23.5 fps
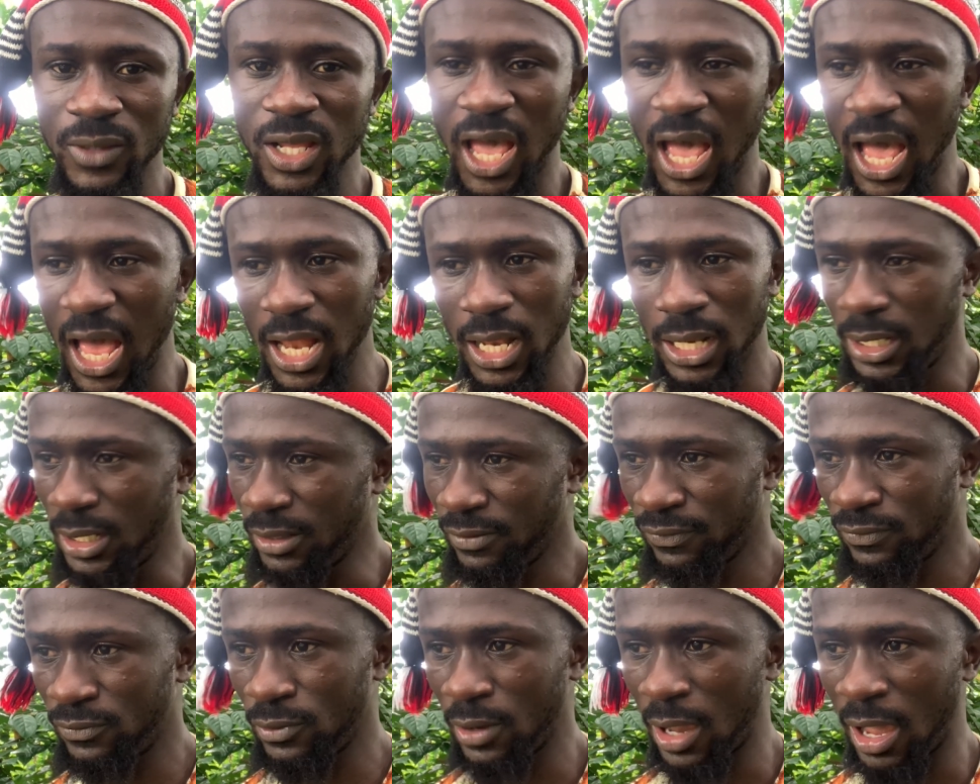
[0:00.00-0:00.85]
And
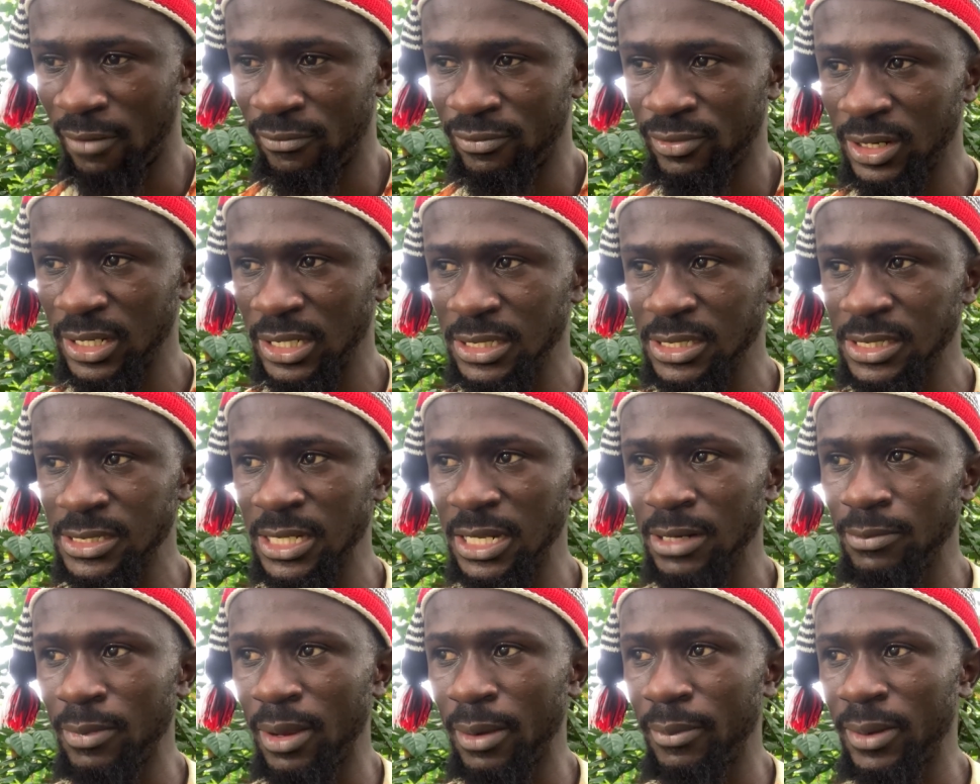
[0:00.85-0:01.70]
if you have
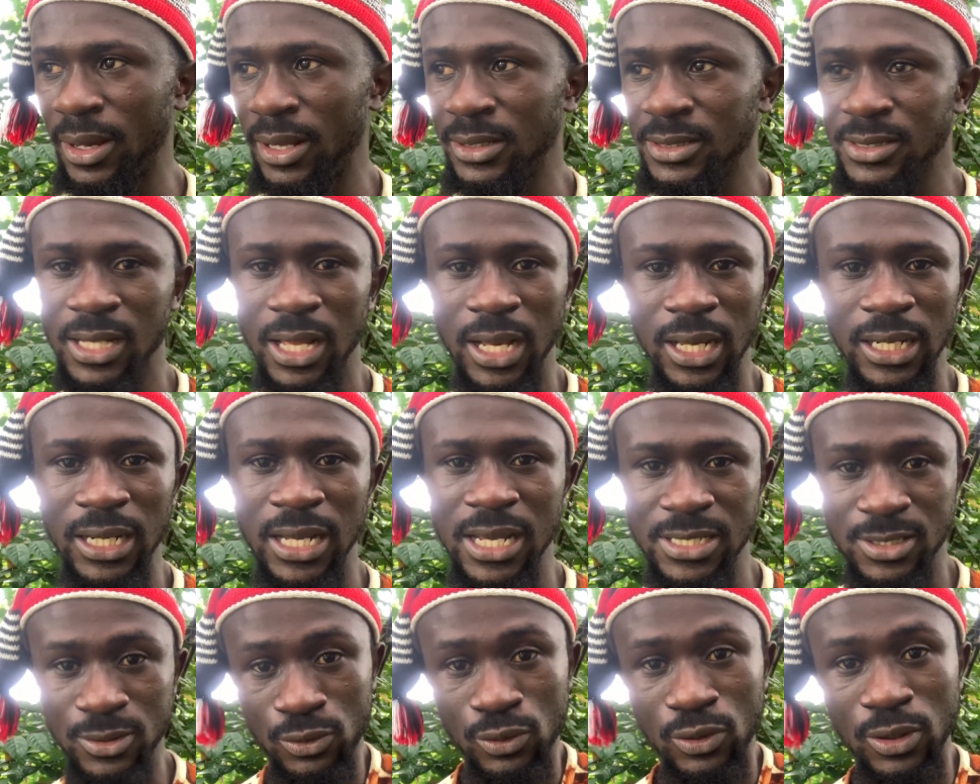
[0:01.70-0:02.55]
registered my
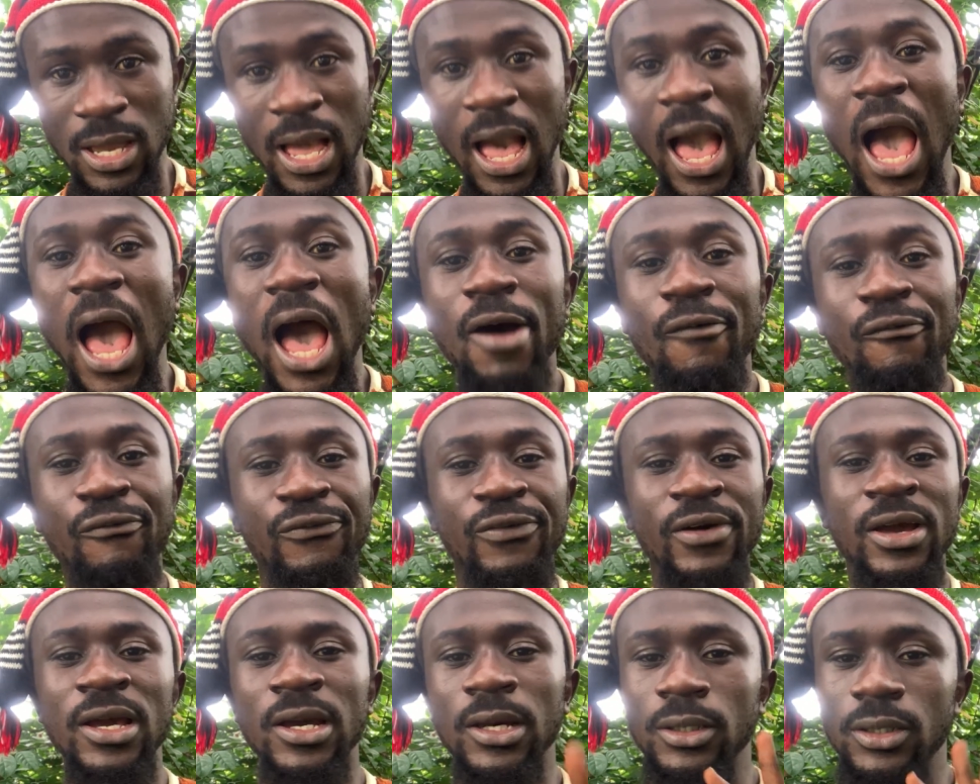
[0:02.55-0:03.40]
masterclass, you have
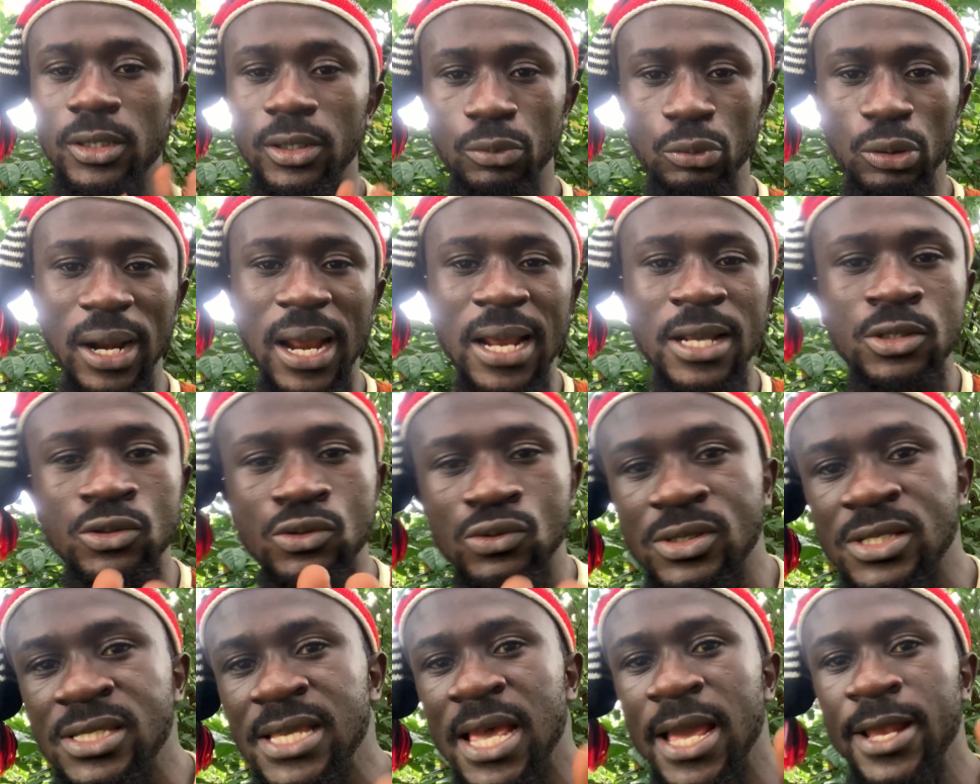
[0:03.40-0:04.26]
the right to
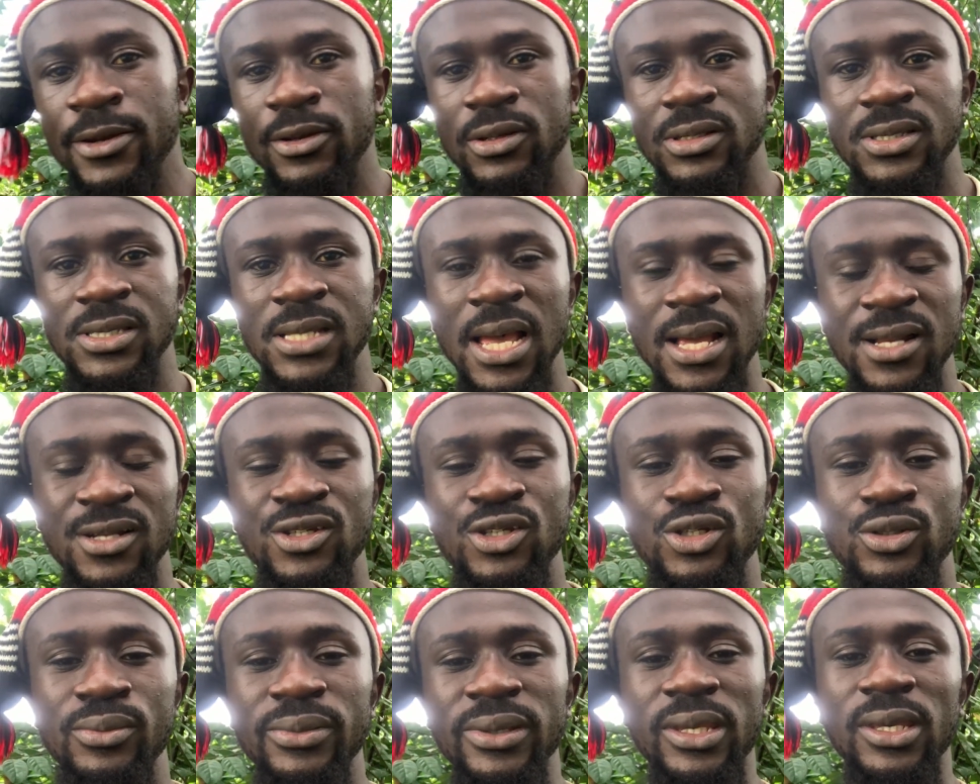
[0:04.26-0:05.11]
send your sound
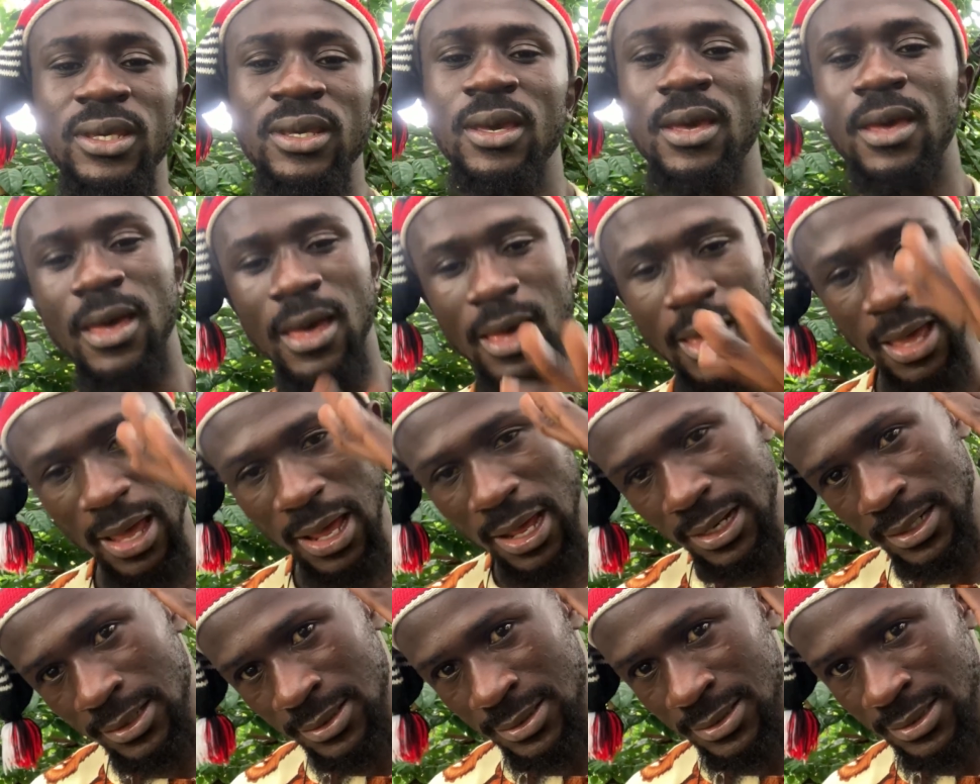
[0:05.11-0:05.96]
to me,
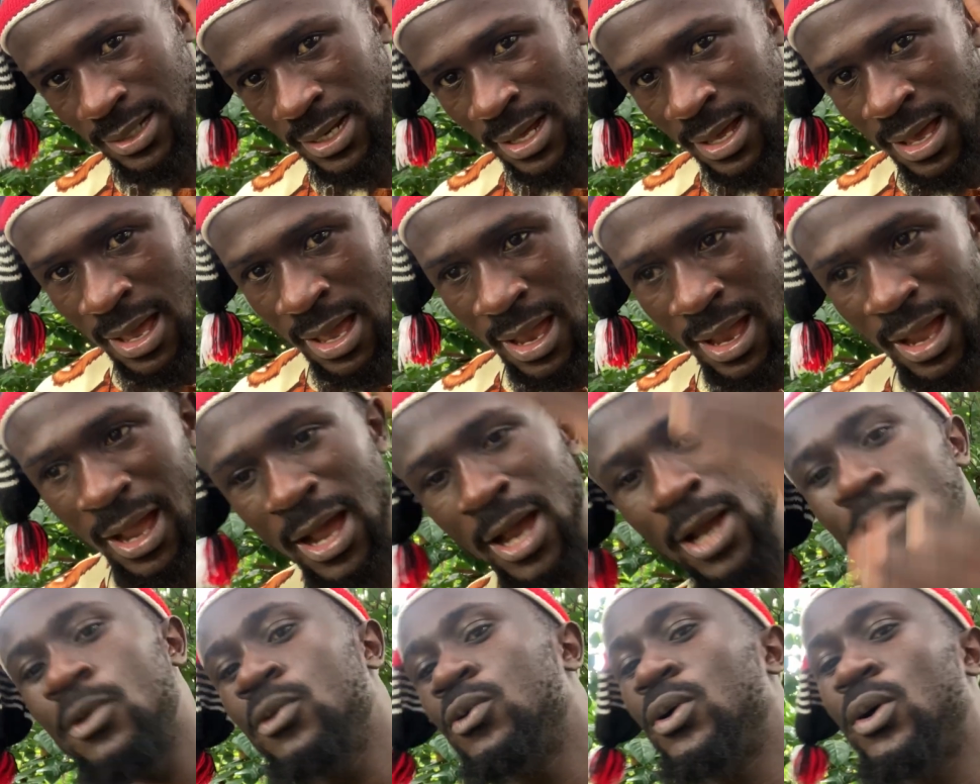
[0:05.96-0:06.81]
and
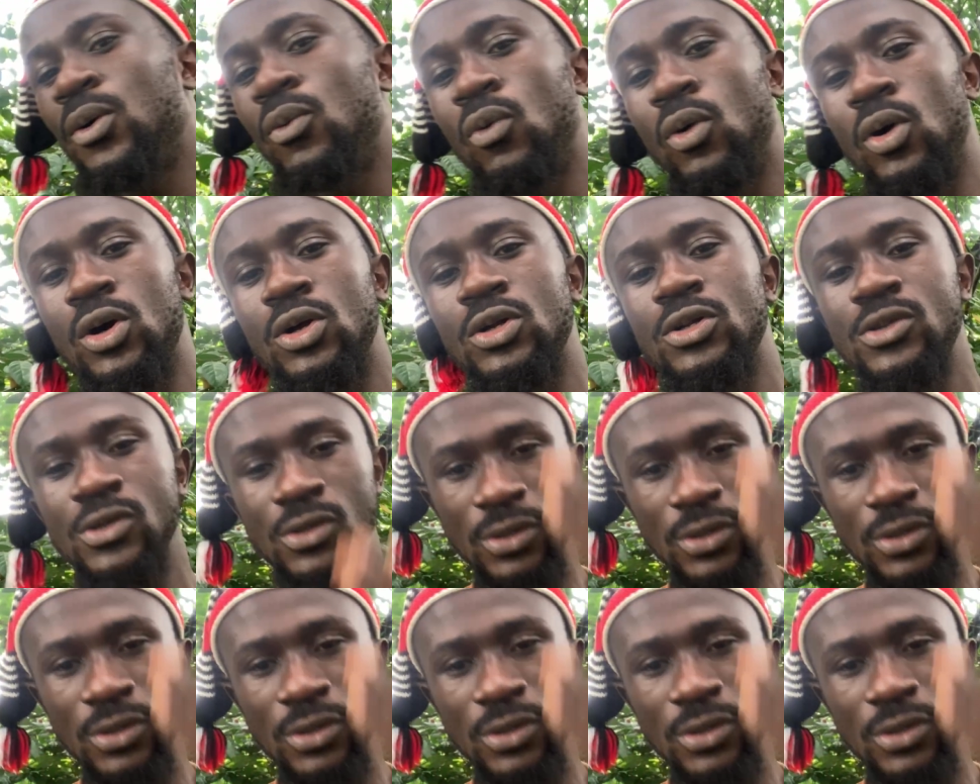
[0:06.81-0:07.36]
I will